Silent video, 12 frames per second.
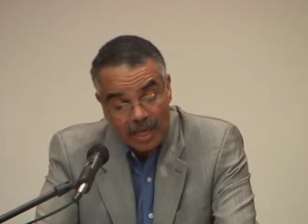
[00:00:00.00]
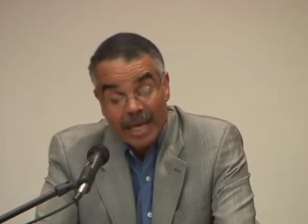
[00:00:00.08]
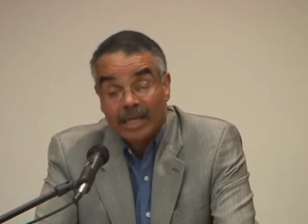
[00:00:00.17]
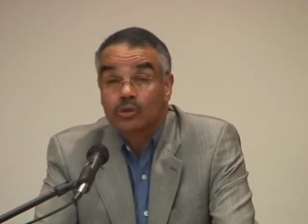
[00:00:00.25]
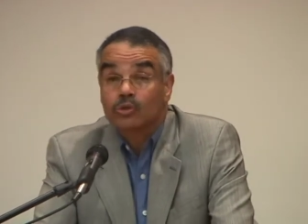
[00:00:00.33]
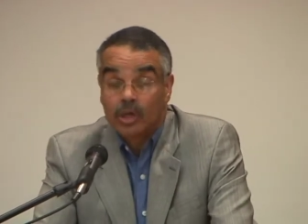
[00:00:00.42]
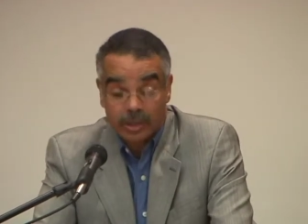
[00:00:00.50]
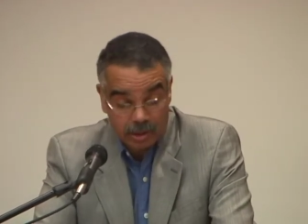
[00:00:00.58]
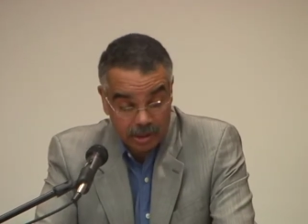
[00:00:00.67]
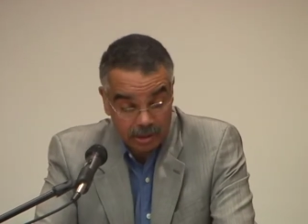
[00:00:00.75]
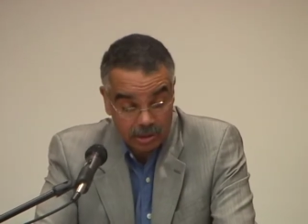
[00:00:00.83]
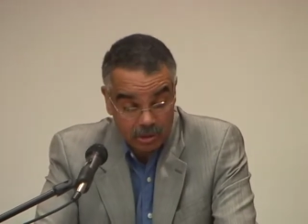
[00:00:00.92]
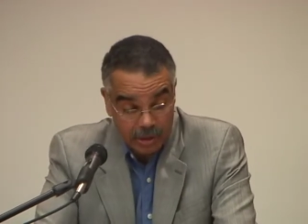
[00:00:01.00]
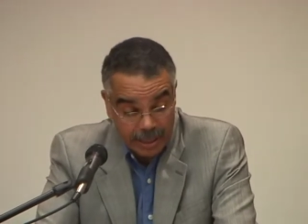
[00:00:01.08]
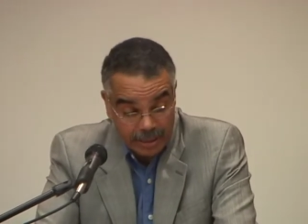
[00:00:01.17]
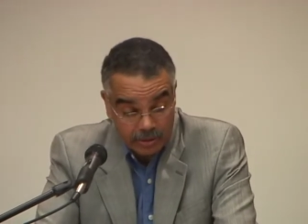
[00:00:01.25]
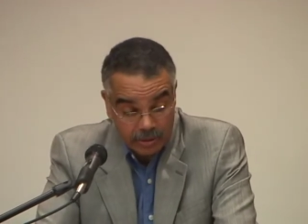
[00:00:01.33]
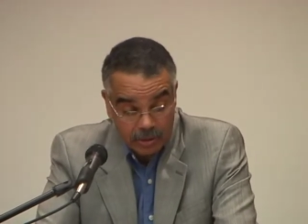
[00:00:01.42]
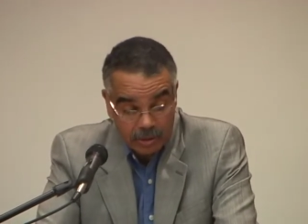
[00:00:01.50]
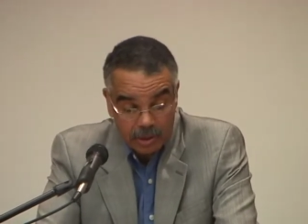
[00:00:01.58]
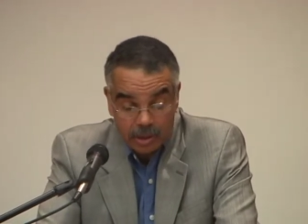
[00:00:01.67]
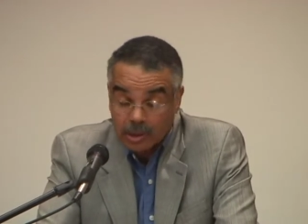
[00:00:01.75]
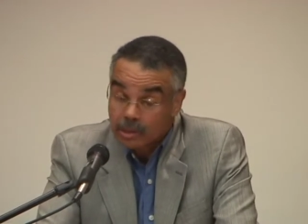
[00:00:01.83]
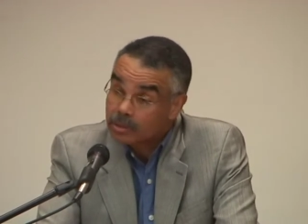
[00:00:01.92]
as truculence or anger,
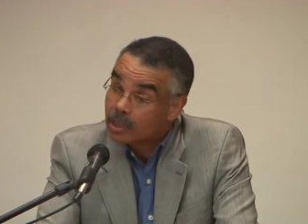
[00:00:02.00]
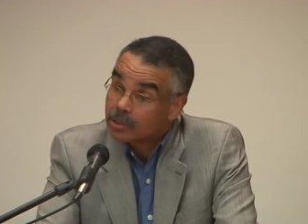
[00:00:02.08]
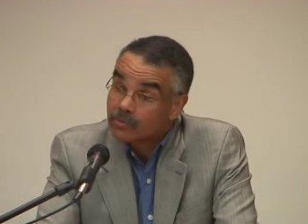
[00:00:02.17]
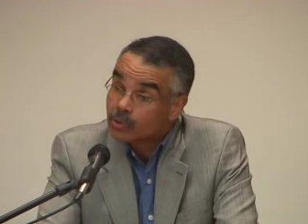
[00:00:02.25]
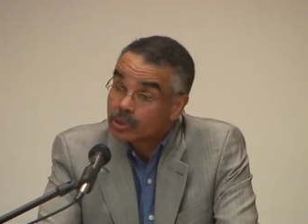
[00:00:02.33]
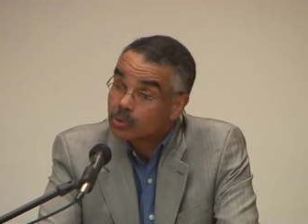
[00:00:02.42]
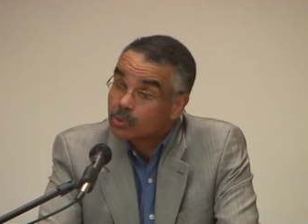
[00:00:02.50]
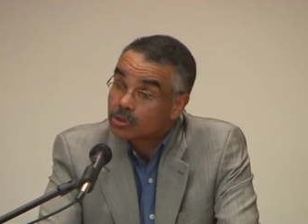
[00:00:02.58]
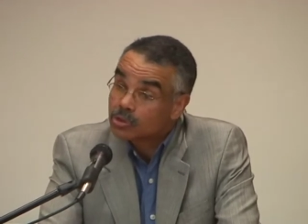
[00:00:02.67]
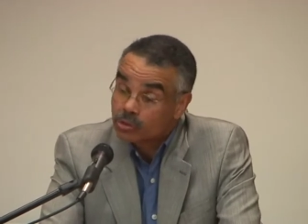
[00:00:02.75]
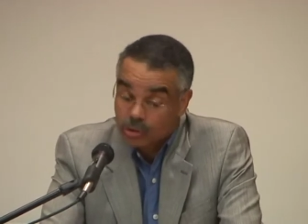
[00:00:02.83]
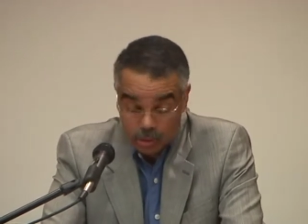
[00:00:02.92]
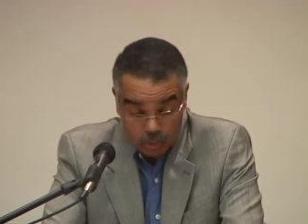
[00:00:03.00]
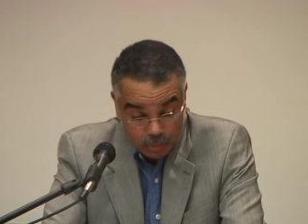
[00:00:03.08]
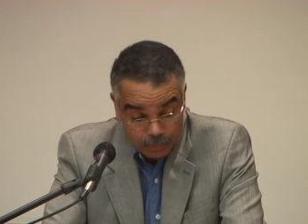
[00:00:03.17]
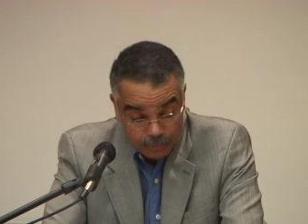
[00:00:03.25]
none of which was true.